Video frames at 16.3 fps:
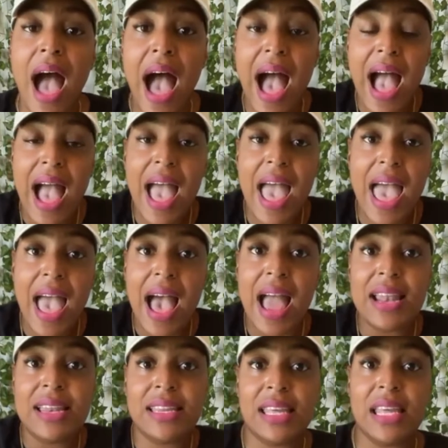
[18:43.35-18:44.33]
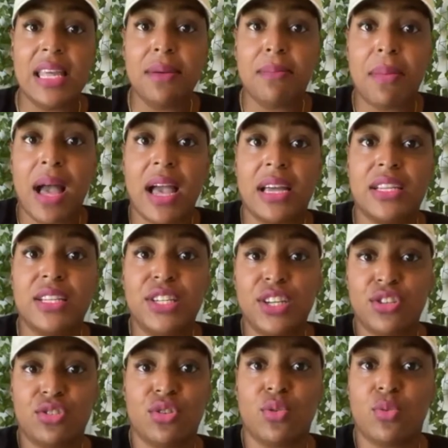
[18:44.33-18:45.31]
I need my
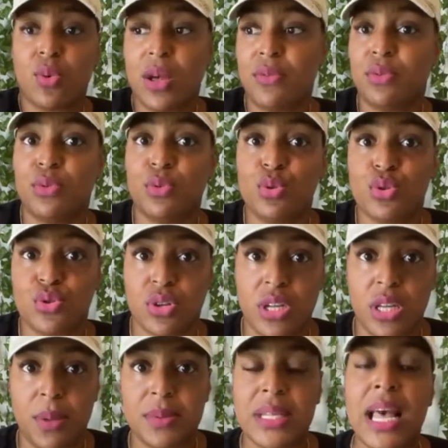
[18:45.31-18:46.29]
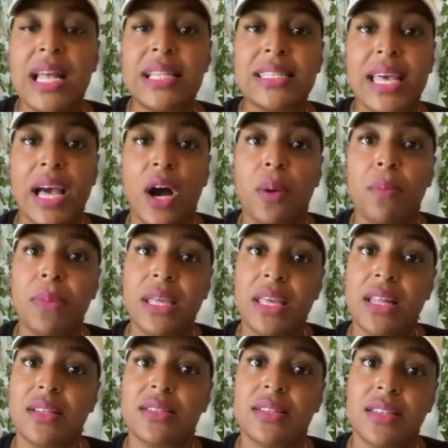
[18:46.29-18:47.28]
additional revenue streams to help me
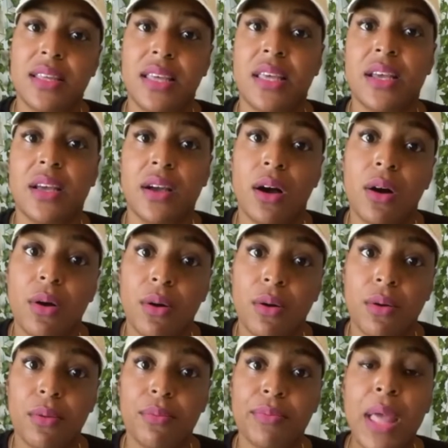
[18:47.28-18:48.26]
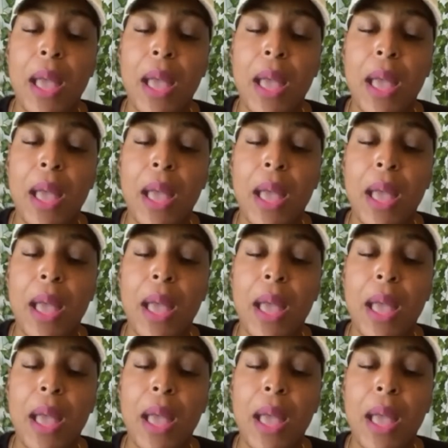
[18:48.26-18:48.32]
get to the end goal.